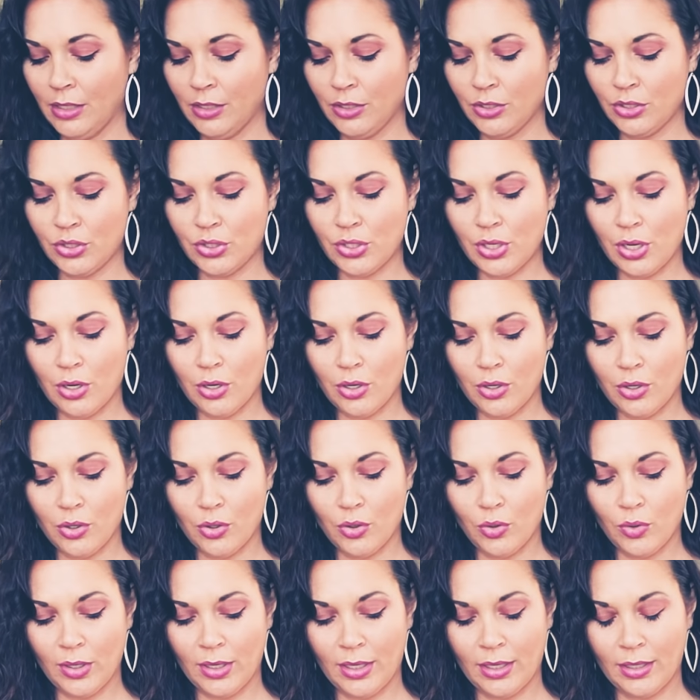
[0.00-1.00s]

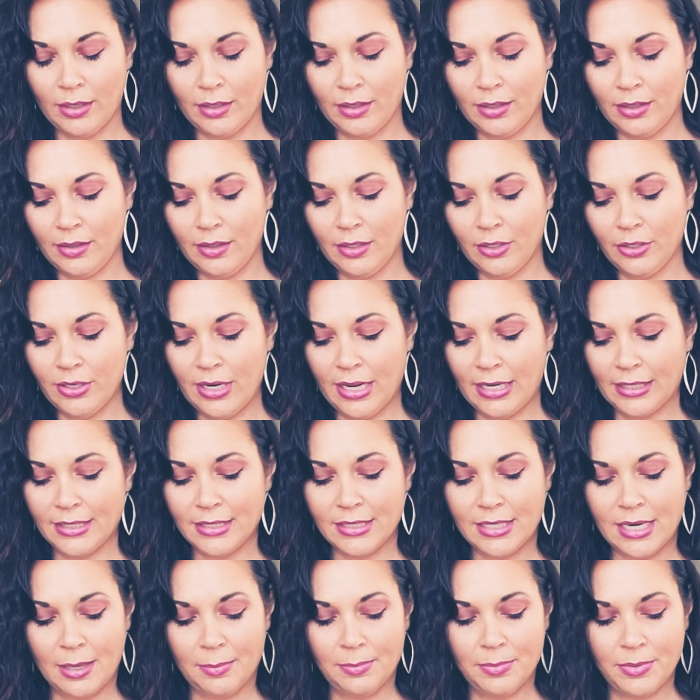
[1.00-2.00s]
so in their
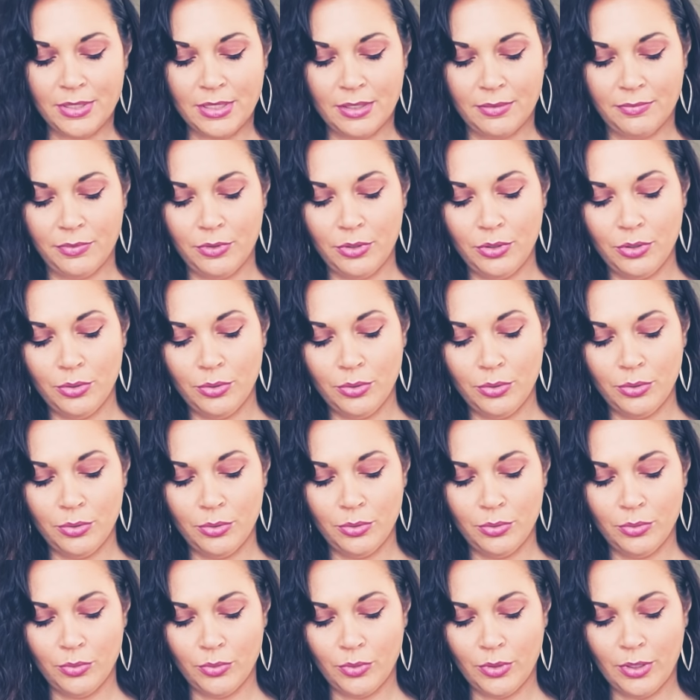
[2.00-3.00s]
next steps, if
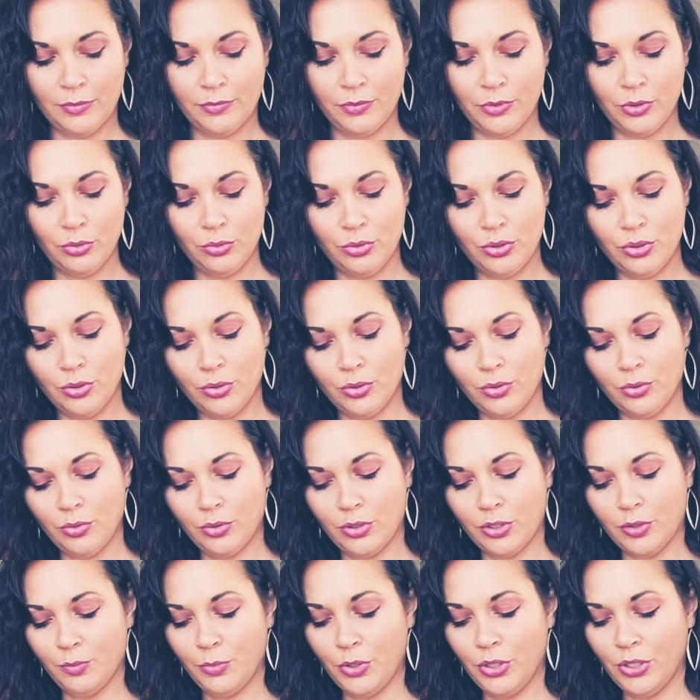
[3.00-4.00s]
you
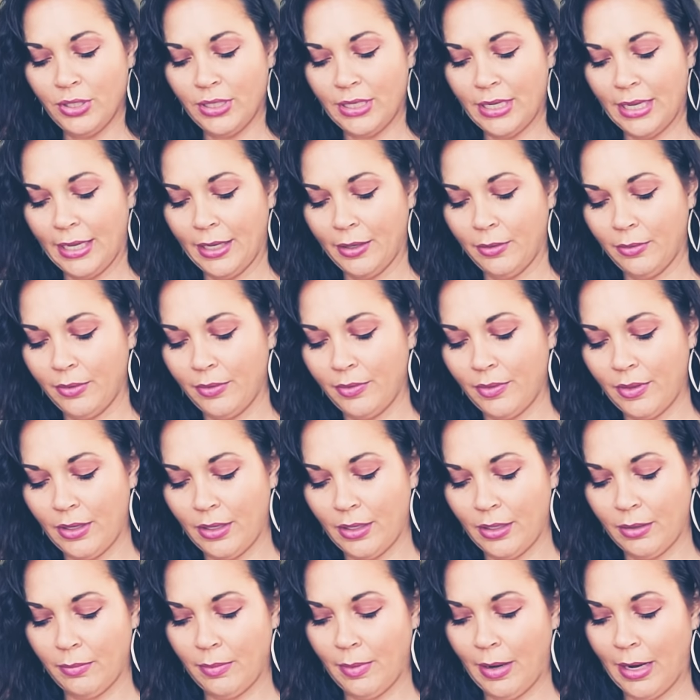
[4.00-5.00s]
do communicate with
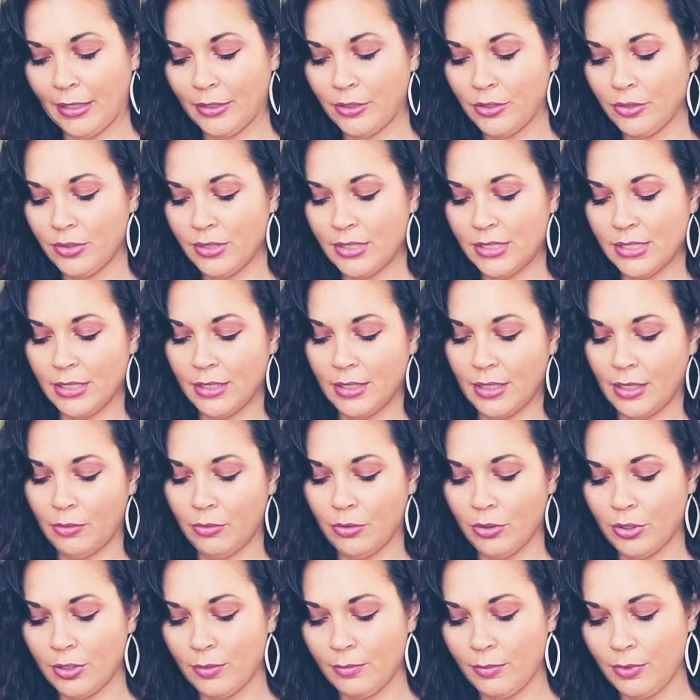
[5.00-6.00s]
them, I do see they
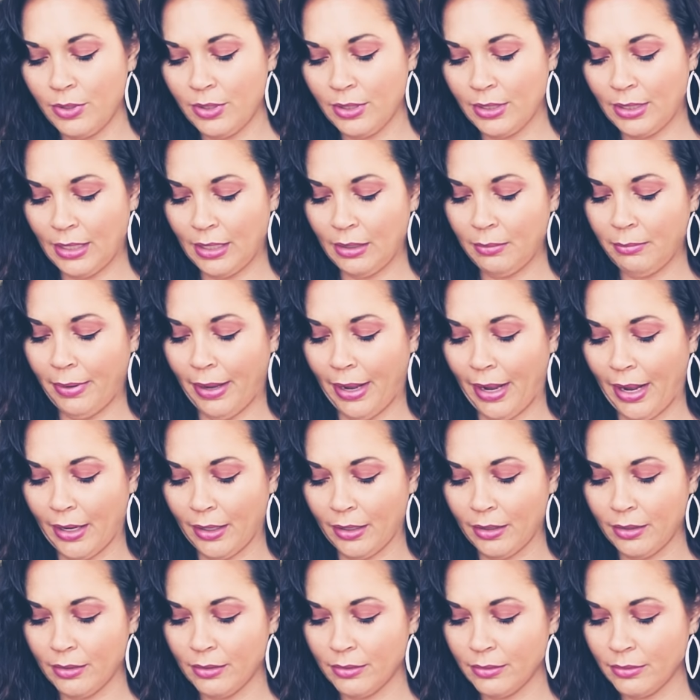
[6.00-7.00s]
will communicate
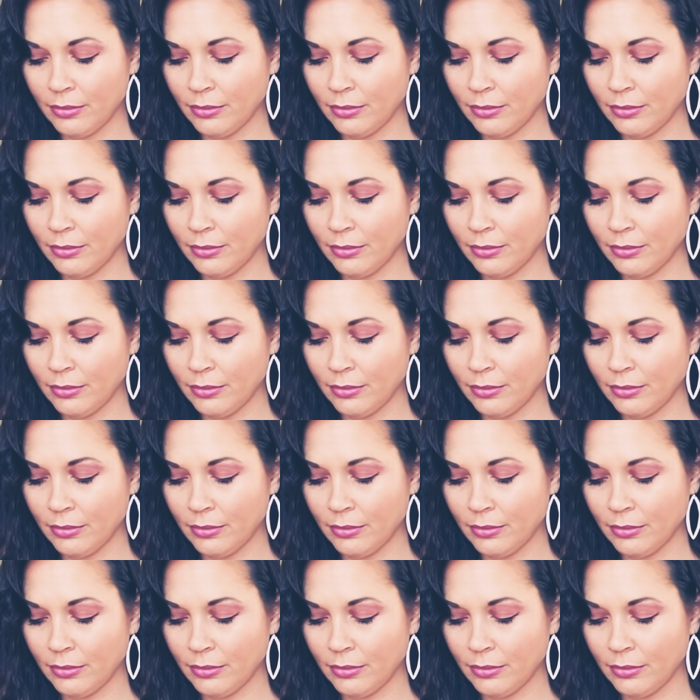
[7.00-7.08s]
back.